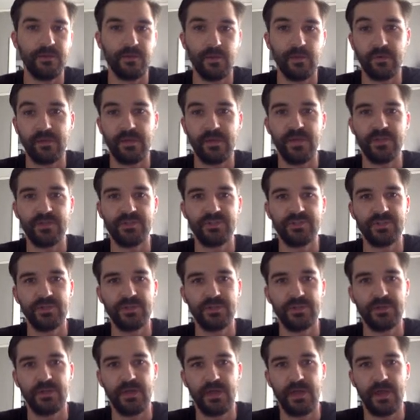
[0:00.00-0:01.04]

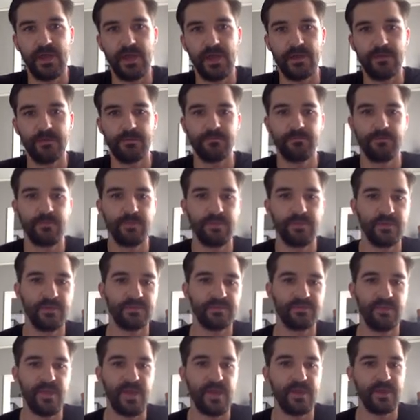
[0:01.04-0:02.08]
location and
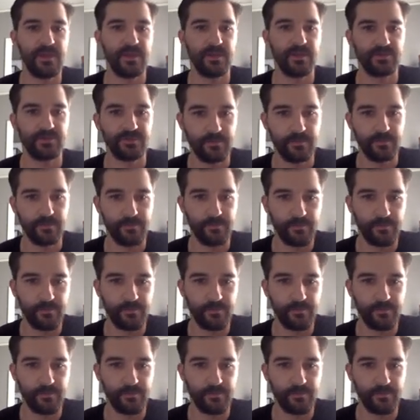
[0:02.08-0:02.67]
things of that nature,